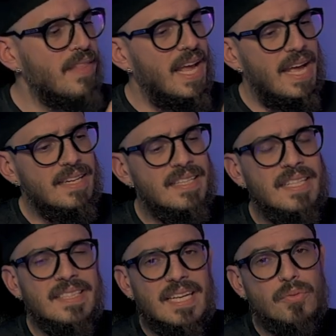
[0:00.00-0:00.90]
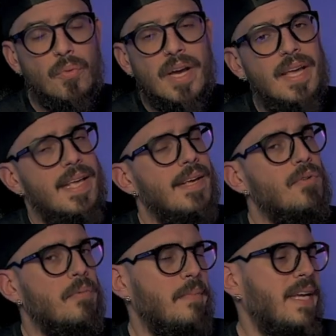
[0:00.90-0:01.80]
and in that way it
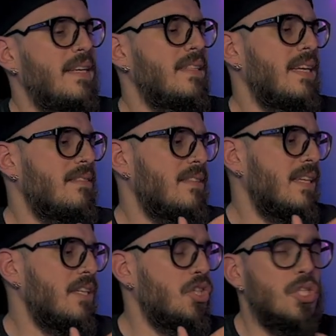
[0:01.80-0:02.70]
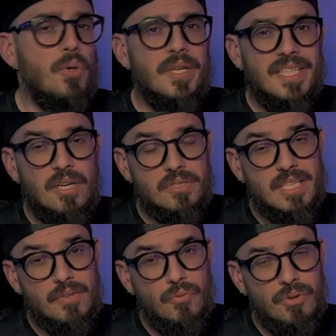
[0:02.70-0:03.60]
will make that the Shoei
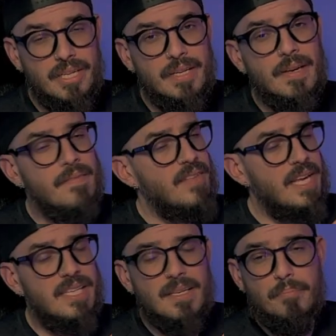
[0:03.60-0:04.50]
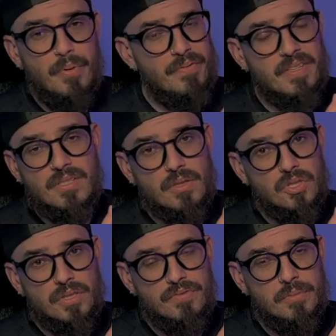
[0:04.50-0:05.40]
Neotec 3 is a perfect solution for